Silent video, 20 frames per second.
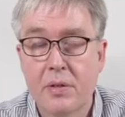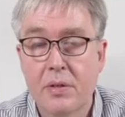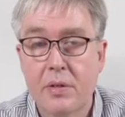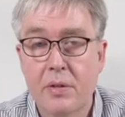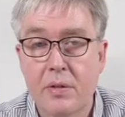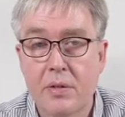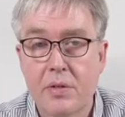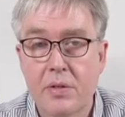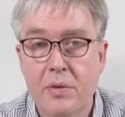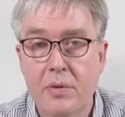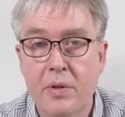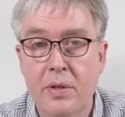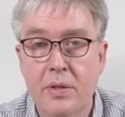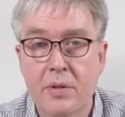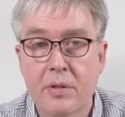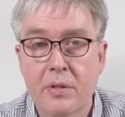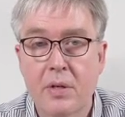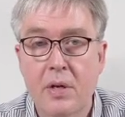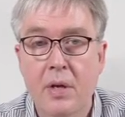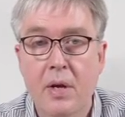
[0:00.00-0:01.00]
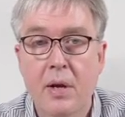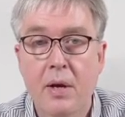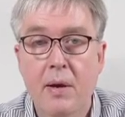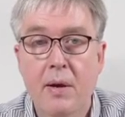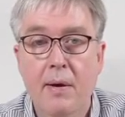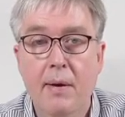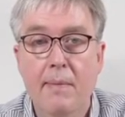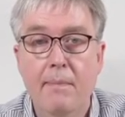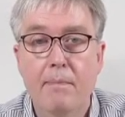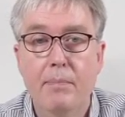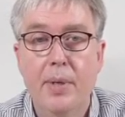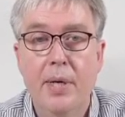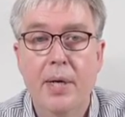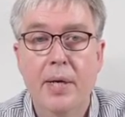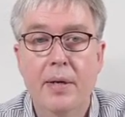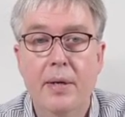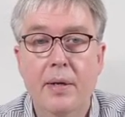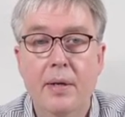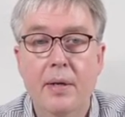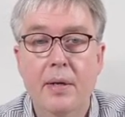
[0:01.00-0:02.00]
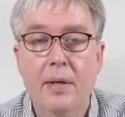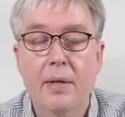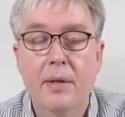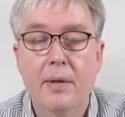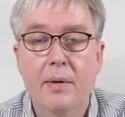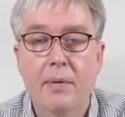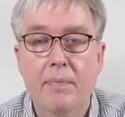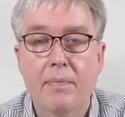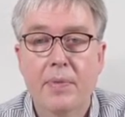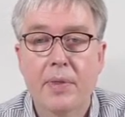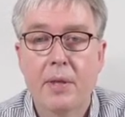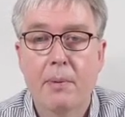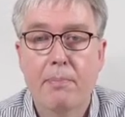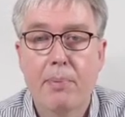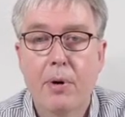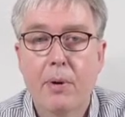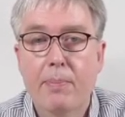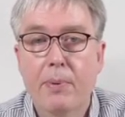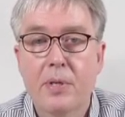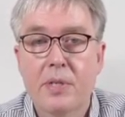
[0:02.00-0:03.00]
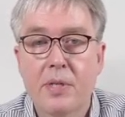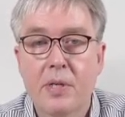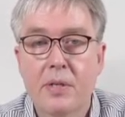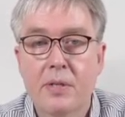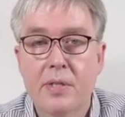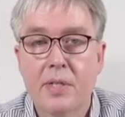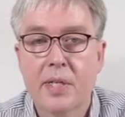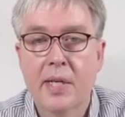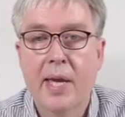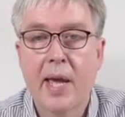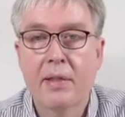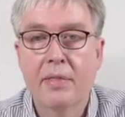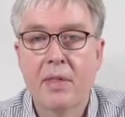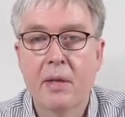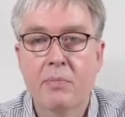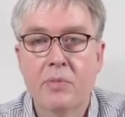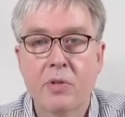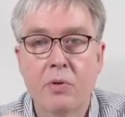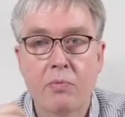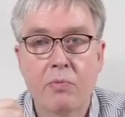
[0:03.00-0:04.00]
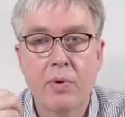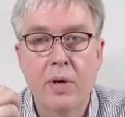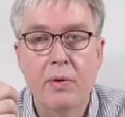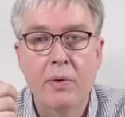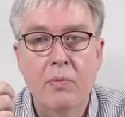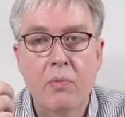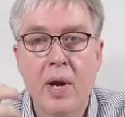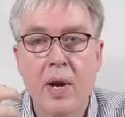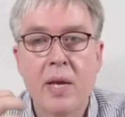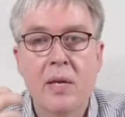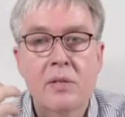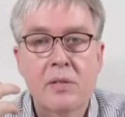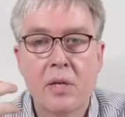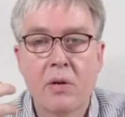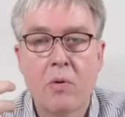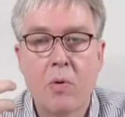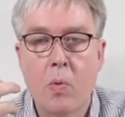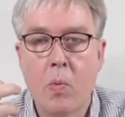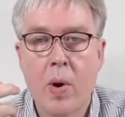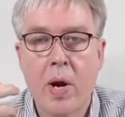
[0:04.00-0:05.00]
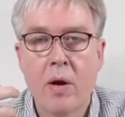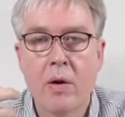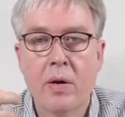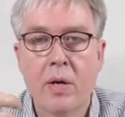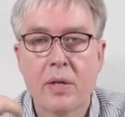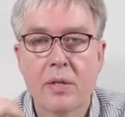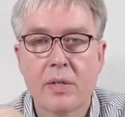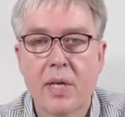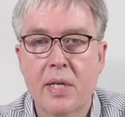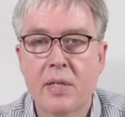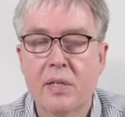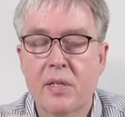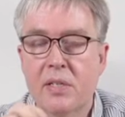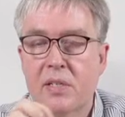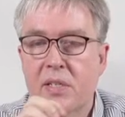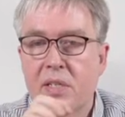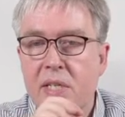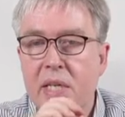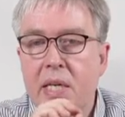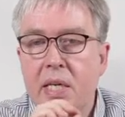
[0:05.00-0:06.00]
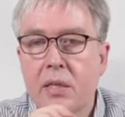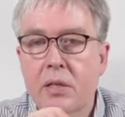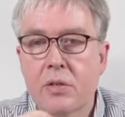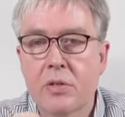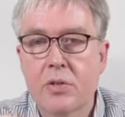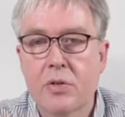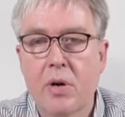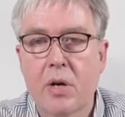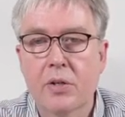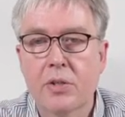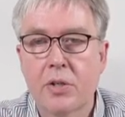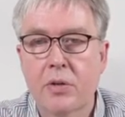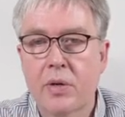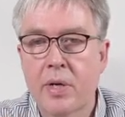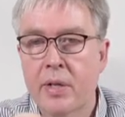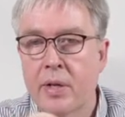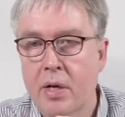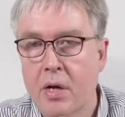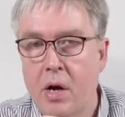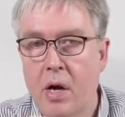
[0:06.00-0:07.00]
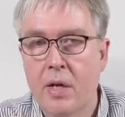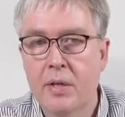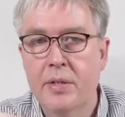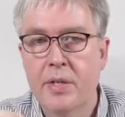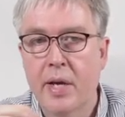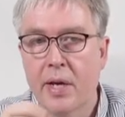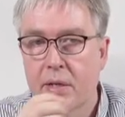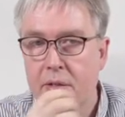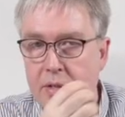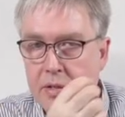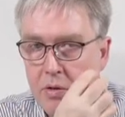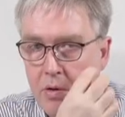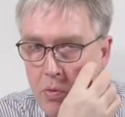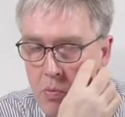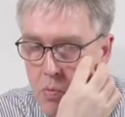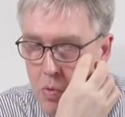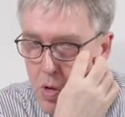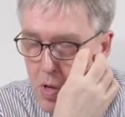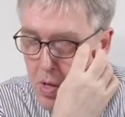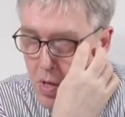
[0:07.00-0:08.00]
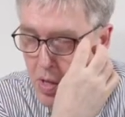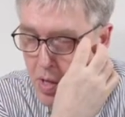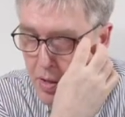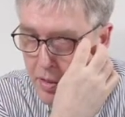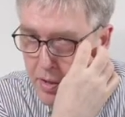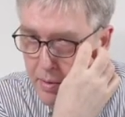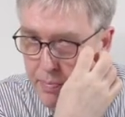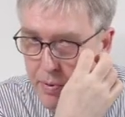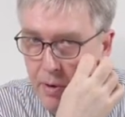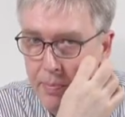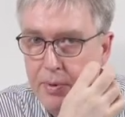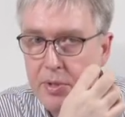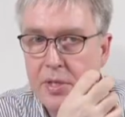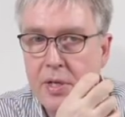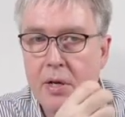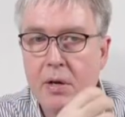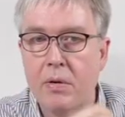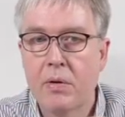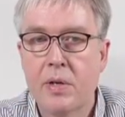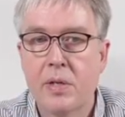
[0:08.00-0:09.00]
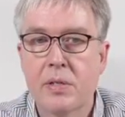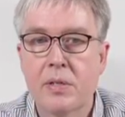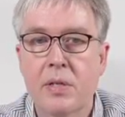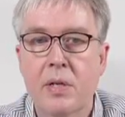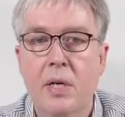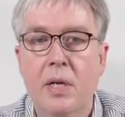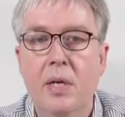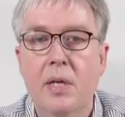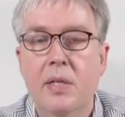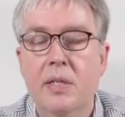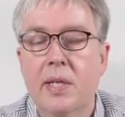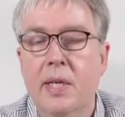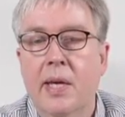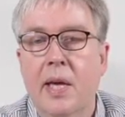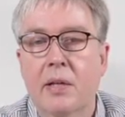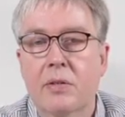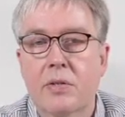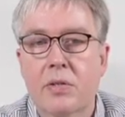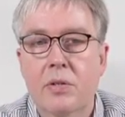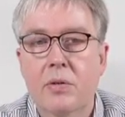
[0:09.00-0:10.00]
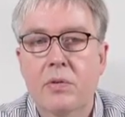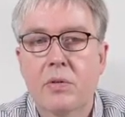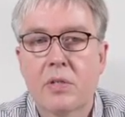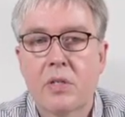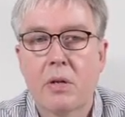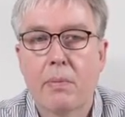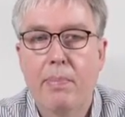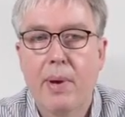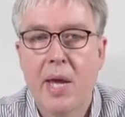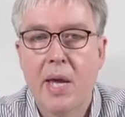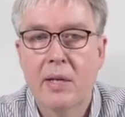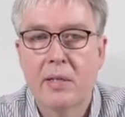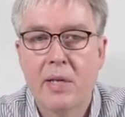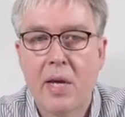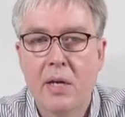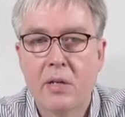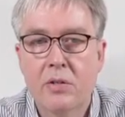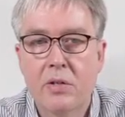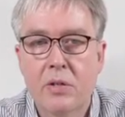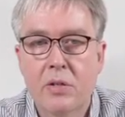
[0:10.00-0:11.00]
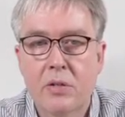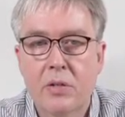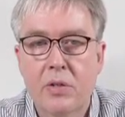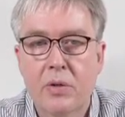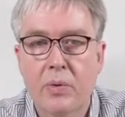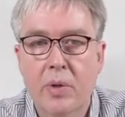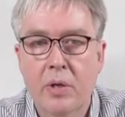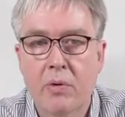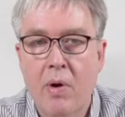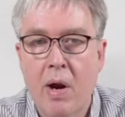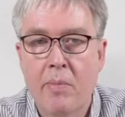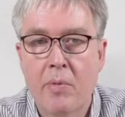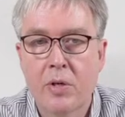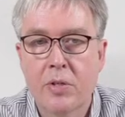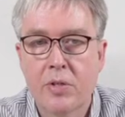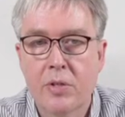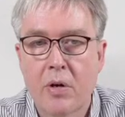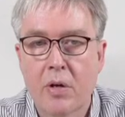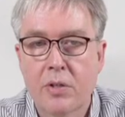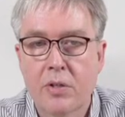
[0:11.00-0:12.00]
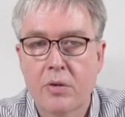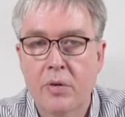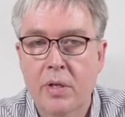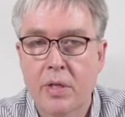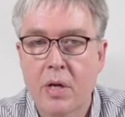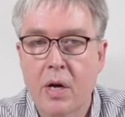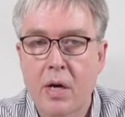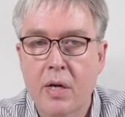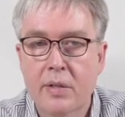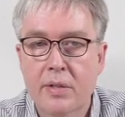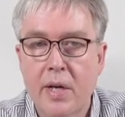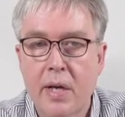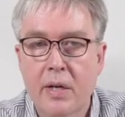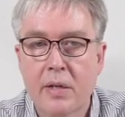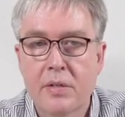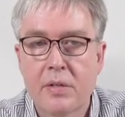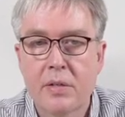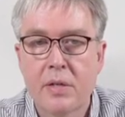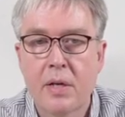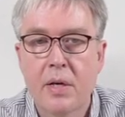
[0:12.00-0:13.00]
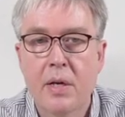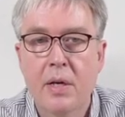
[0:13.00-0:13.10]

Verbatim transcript: to the students. But the purpose is to get them to raise their awareness and to see the structure in a context. So the purpose here is to get students to pay attention to a grammar structure in context